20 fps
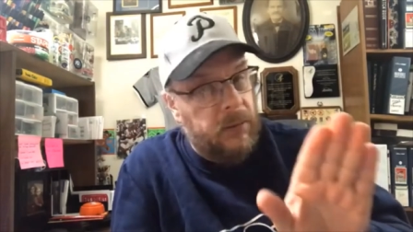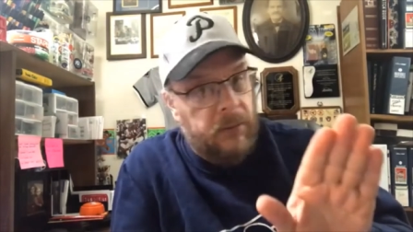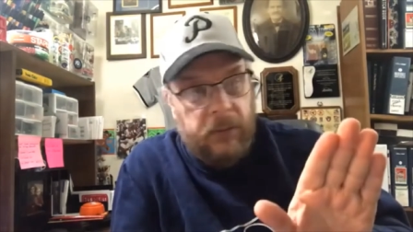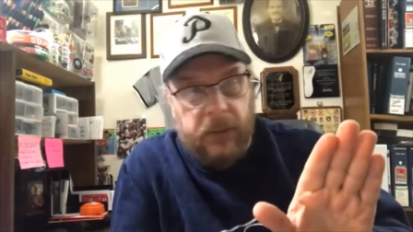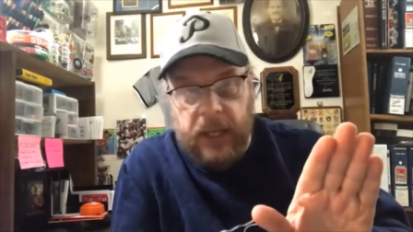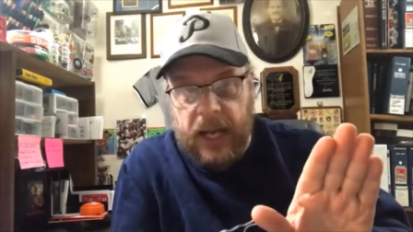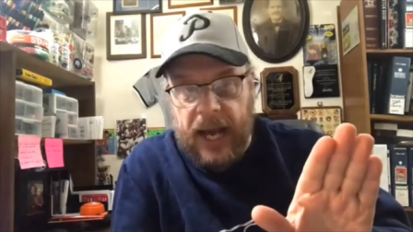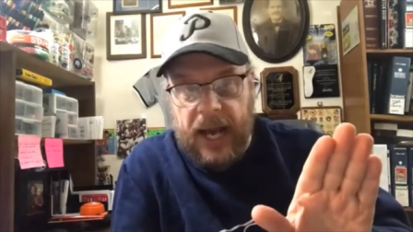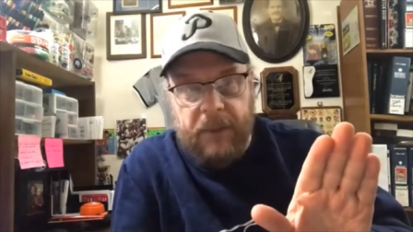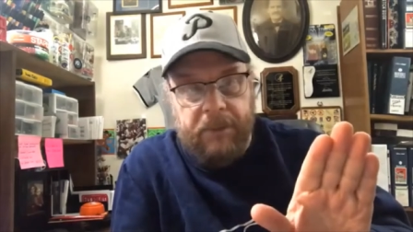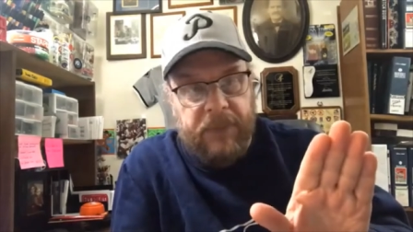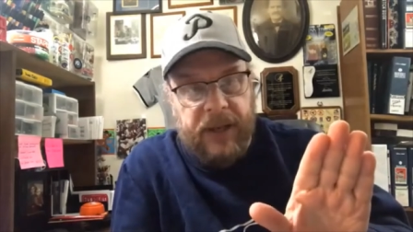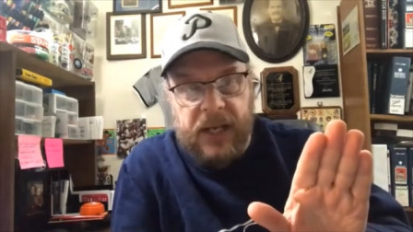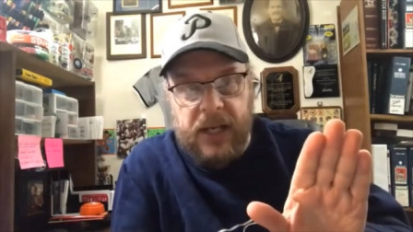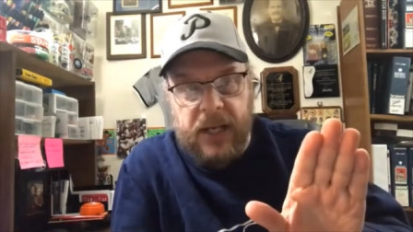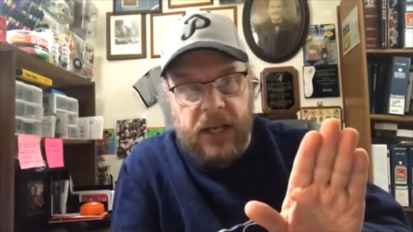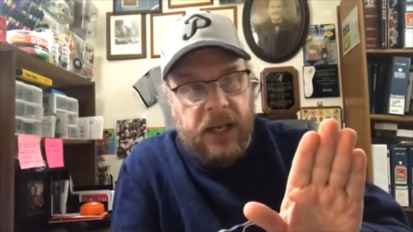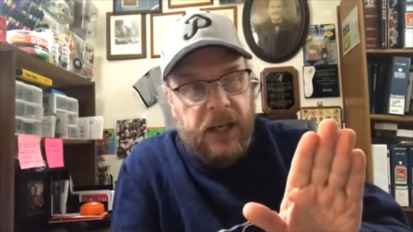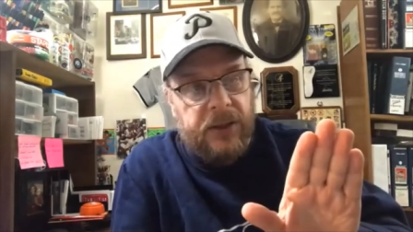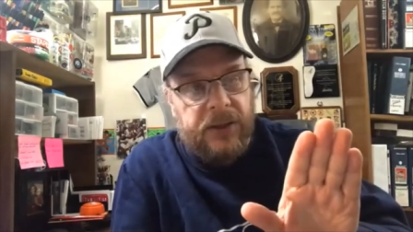not
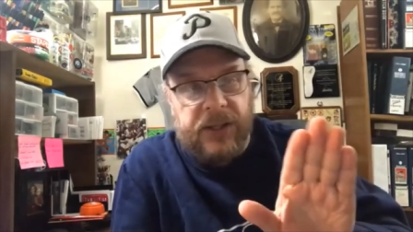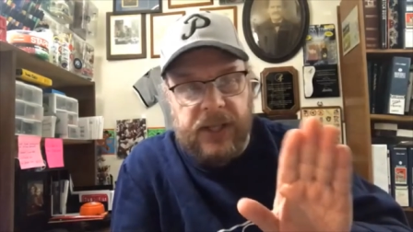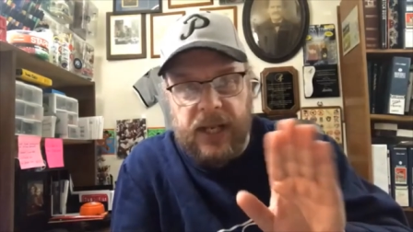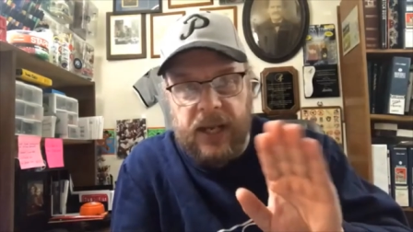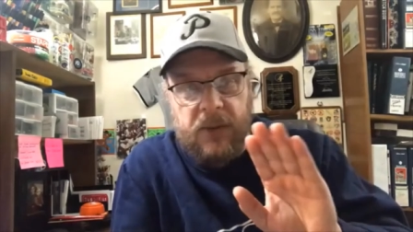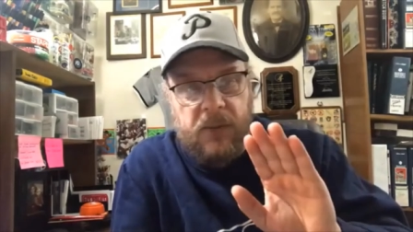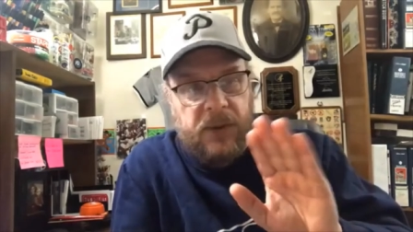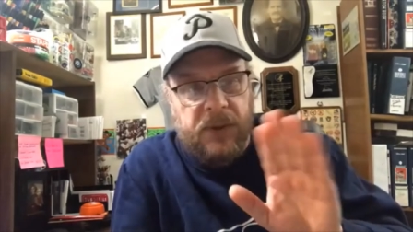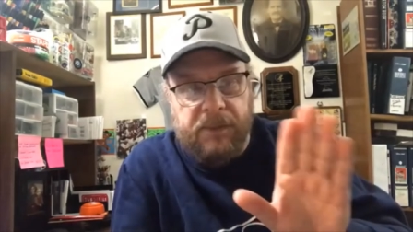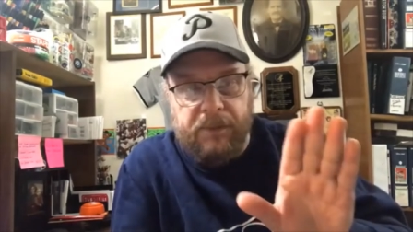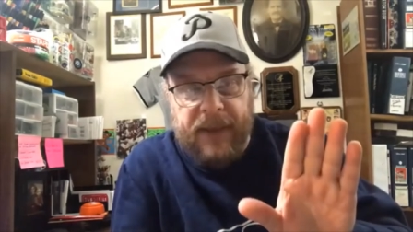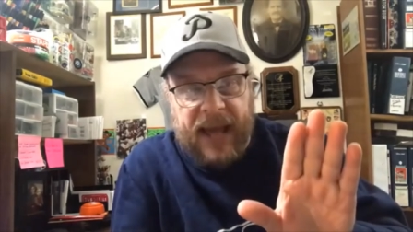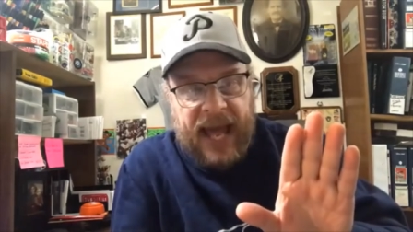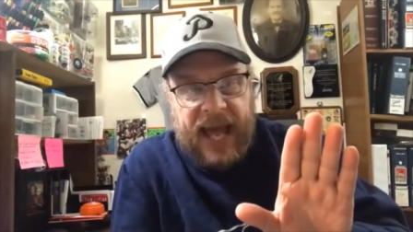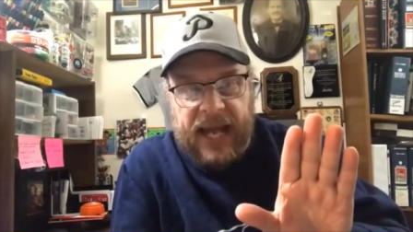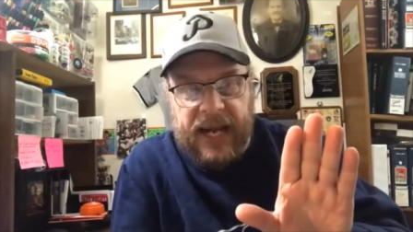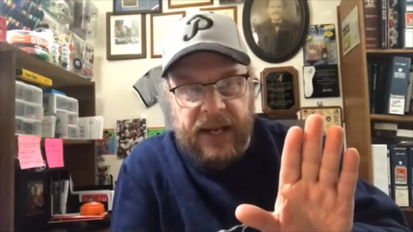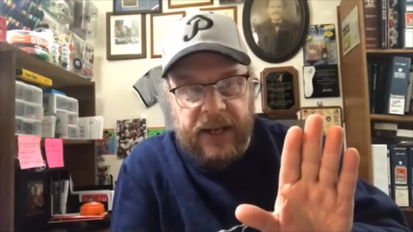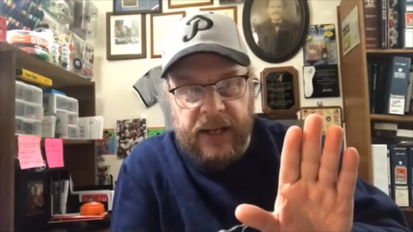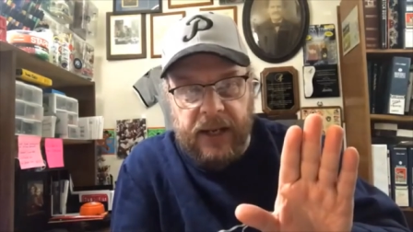because he was
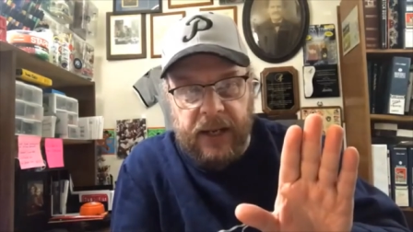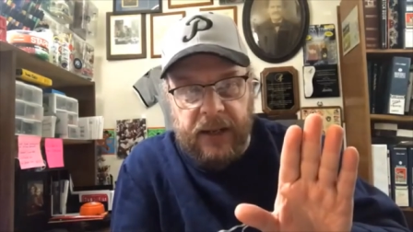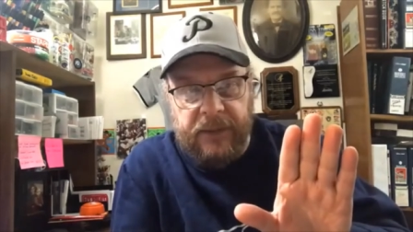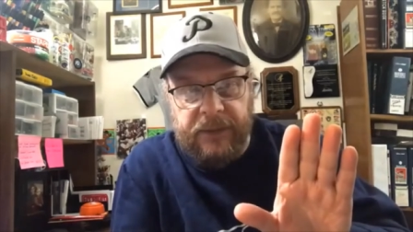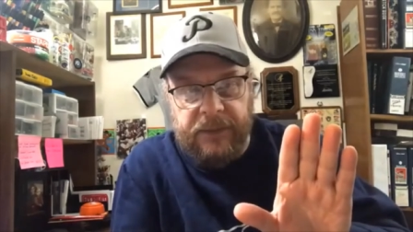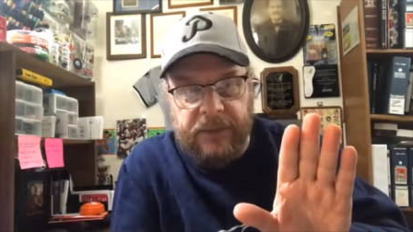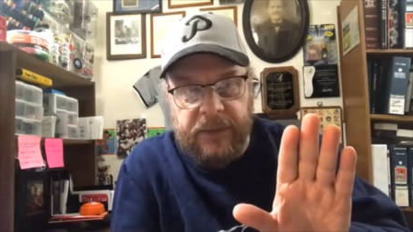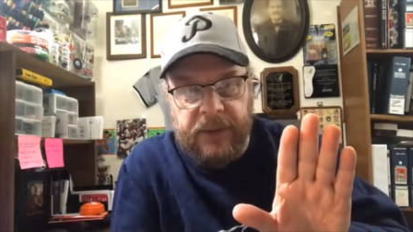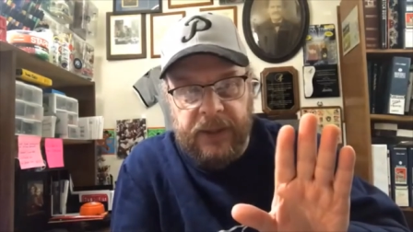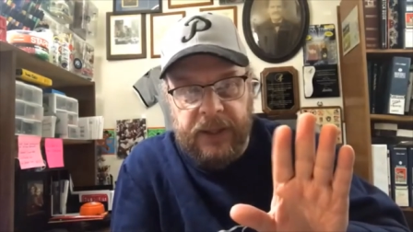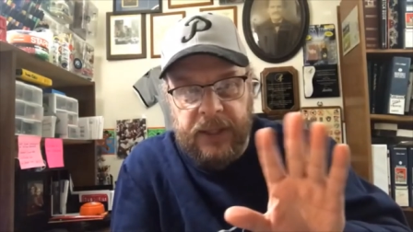bad enough